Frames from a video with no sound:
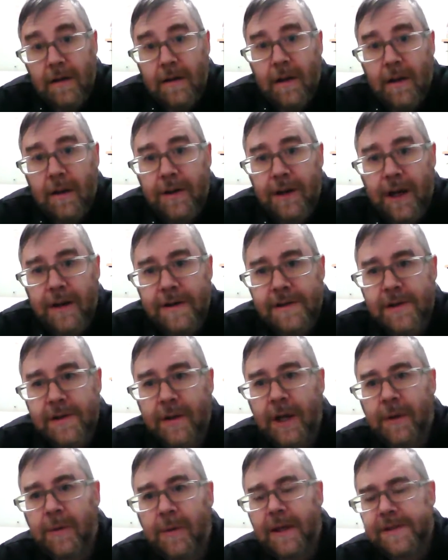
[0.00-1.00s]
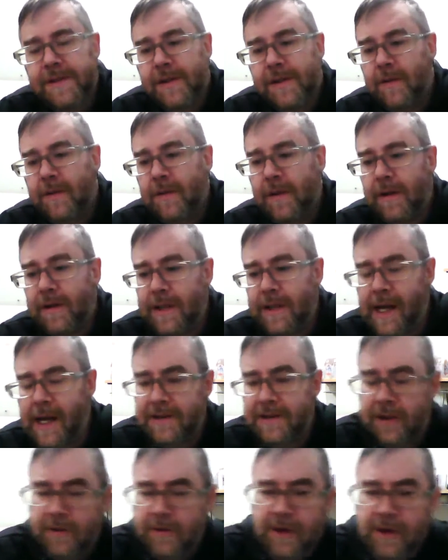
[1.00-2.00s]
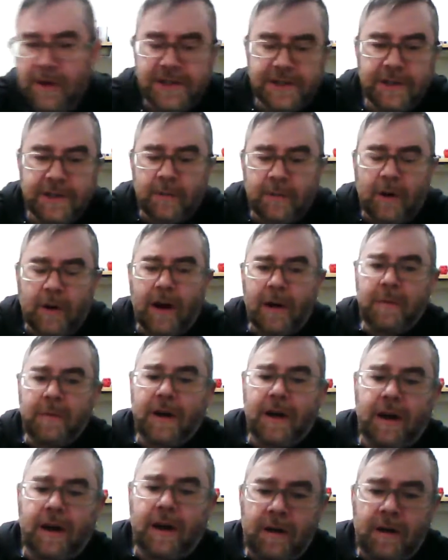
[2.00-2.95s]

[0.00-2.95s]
Okay. So anyway, to answer your question, Rob,